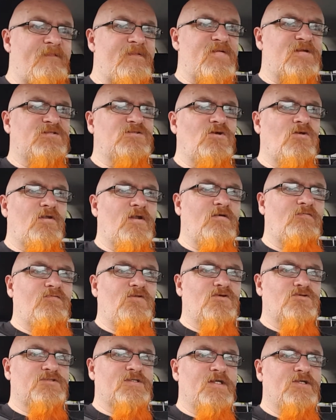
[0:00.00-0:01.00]
It's not that I've
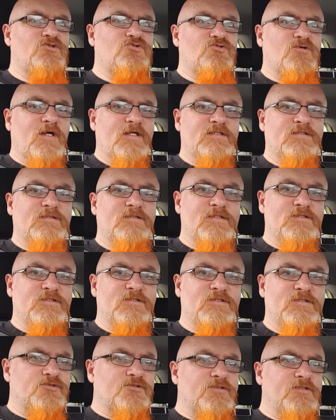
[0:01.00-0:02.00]
lost interest, it's
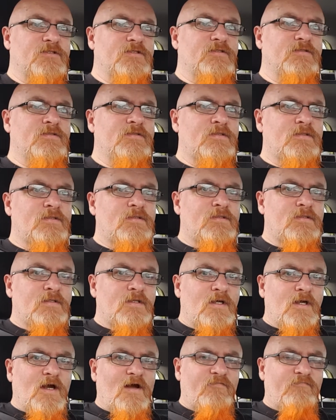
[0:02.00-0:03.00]
just that
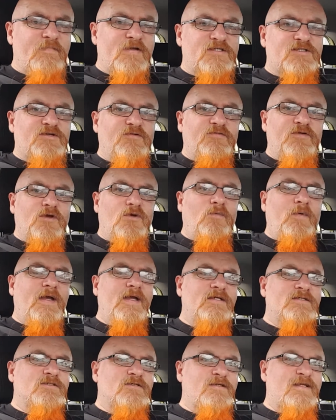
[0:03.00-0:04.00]
I've missed a few
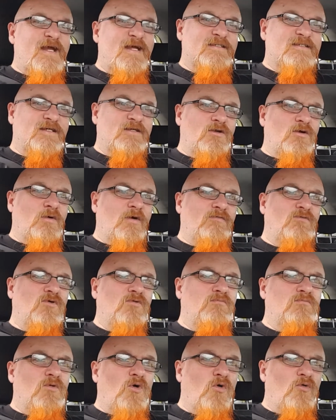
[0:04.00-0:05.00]
weeks, and yes, I know I've
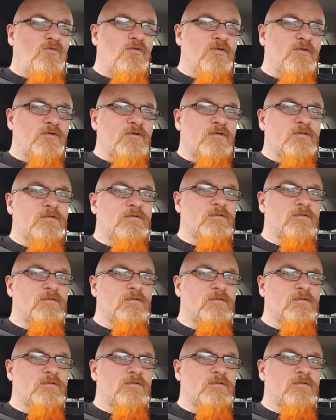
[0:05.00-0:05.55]
done more than